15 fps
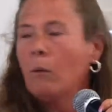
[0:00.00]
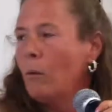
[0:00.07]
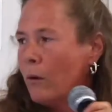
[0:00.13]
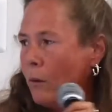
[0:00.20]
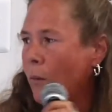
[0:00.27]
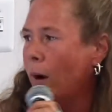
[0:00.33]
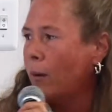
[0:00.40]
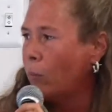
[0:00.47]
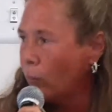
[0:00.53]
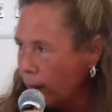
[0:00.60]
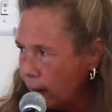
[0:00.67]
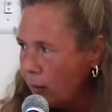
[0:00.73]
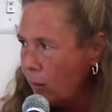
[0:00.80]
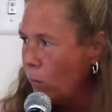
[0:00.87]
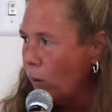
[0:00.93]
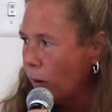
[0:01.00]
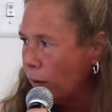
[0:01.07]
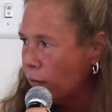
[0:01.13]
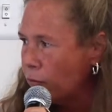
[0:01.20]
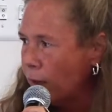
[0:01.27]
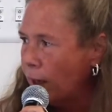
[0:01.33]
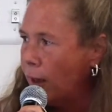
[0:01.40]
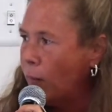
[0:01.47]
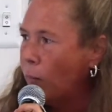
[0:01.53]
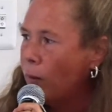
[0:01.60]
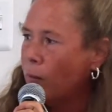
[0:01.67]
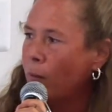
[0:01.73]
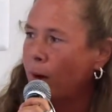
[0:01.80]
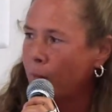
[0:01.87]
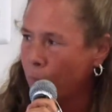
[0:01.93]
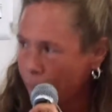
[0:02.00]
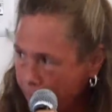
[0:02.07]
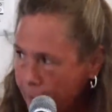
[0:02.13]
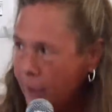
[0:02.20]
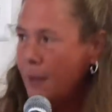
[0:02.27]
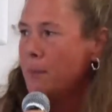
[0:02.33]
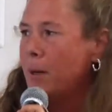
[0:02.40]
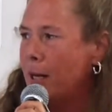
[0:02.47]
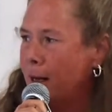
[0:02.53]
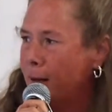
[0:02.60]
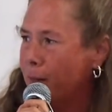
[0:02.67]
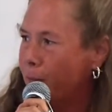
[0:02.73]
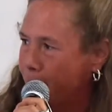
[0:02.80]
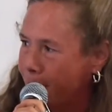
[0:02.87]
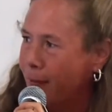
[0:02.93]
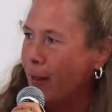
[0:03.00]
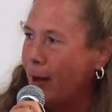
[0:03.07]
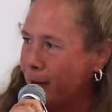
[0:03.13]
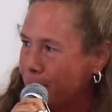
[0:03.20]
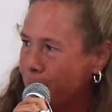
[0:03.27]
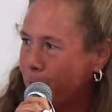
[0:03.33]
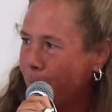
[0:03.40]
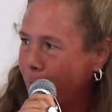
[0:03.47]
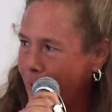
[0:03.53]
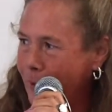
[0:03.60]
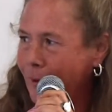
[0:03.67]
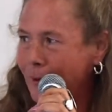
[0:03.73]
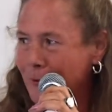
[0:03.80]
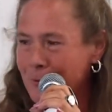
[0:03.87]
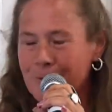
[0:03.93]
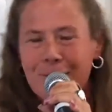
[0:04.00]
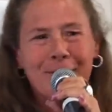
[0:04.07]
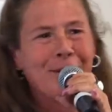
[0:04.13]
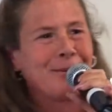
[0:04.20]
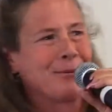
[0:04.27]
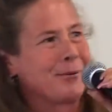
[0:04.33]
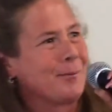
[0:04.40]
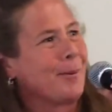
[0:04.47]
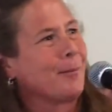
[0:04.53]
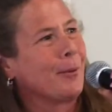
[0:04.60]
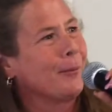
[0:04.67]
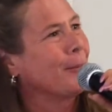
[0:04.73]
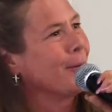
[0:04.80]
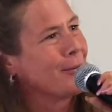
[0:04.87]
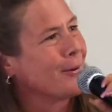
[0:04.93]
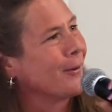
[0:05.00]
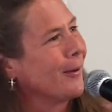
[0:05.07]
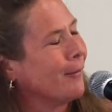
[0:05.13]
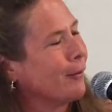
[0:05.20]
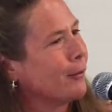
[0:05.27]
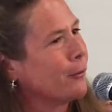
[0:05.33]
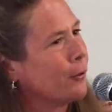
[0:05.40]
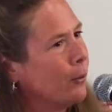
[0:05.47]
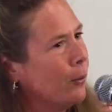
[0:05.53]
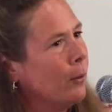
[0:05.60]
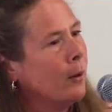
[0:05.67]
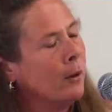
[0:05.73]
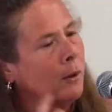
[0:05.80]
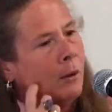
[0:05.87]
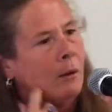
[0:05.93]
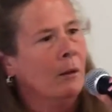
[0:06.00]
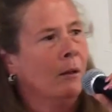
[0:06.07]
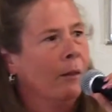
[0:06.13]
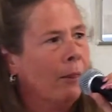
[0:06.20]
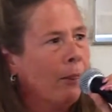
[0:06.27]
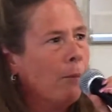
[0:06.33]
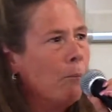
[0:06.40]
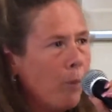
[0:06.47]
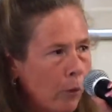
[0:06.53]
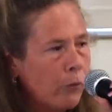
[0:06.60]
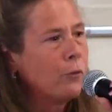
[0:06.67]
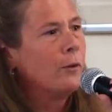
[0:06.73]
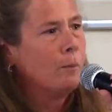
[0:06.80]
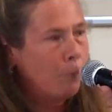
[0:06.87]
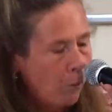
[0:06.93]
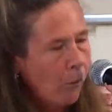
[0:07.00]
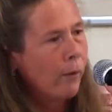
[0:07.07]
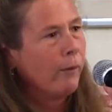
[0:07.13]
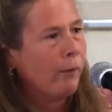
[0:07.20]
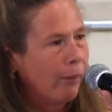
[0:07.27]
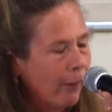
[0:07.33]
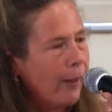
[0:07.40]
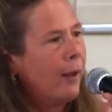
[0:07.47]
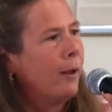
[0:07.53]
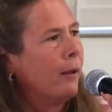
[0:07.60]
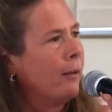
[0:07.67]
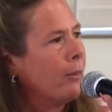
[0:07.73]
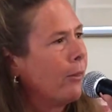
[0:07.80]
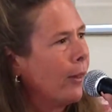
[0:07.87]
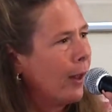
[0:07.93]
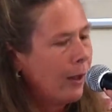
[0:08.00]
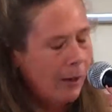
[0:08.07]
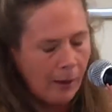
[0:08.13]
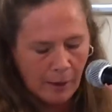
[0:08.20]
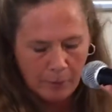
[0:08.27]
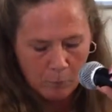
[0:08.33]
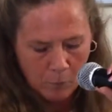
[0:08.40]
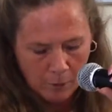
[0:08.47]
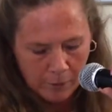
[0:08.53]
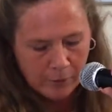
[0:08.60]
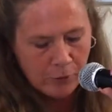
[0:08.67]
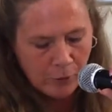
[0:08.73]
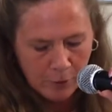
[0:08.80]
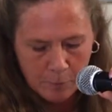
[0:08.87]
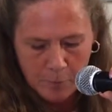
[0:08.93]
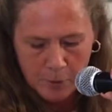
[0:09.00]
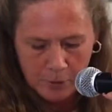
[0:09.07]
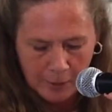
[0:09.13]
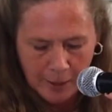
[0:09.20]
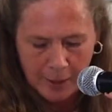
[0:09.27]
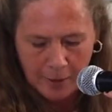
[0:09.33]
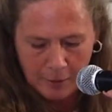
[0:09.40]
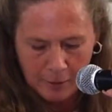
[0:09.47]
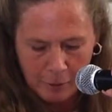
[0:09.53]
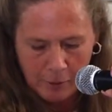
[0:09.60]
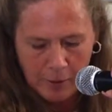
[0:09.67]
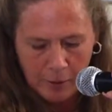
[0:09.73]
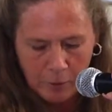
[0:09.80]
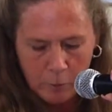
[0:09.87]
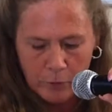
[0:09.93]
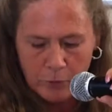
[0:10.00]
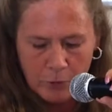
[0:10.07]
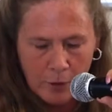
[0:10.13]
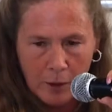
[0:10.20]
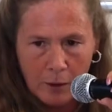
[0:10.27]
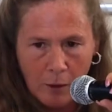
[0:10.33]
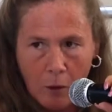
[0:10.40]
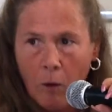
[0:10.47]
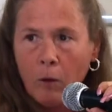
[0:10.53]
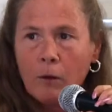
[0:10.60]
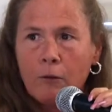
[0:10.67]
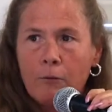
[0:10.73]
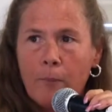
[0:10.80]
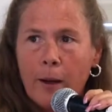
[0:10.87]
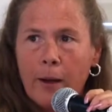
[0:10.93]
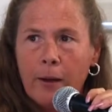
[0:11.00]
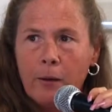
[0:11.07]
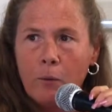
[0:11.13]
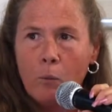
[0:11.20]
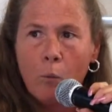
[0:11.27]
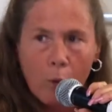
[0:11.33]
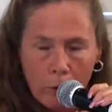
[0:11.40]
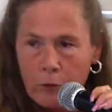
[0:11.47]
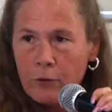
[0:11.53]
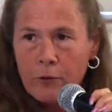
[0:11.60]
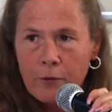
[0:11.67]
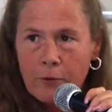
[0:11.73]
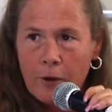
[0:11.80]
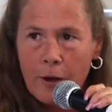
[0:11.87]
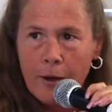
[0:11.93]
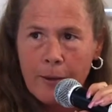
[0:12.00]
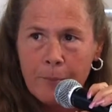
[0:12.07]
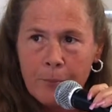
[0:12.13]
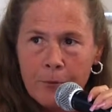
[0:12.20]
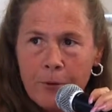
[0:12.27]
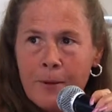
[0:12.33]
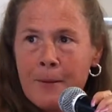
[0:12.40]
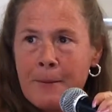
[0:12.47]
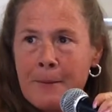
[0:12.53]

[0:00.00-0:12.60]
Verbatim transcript: what do I really want to say, what do I really mean, we did that as a writing exercise, I remember once at level two the most important thing that I wanted to communicate, I think, was that all of my worst of times